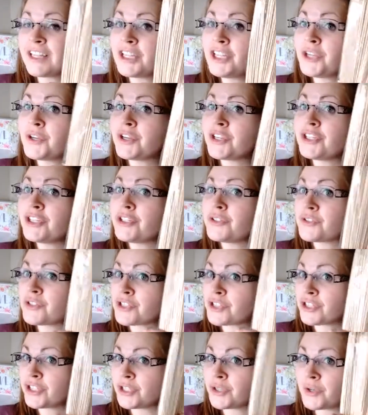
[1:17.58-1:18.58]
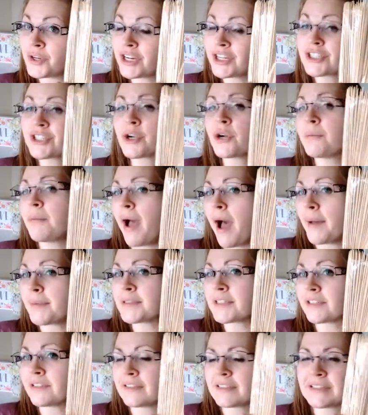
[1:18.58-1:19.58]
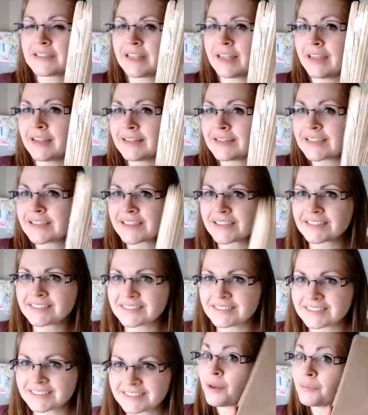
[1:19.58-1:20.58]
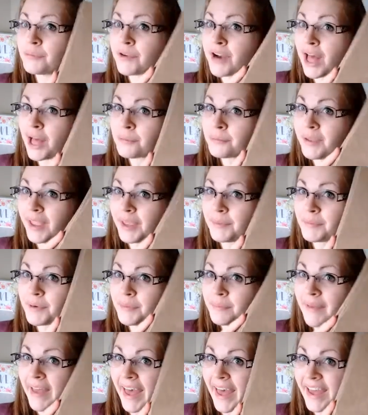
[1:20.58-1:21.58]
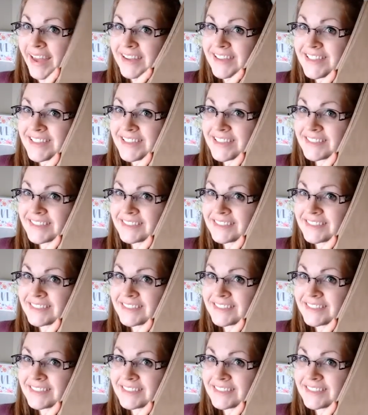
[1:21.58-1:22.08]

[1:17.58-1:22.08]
you can use skewers or popsicle sticks, brown paper bags,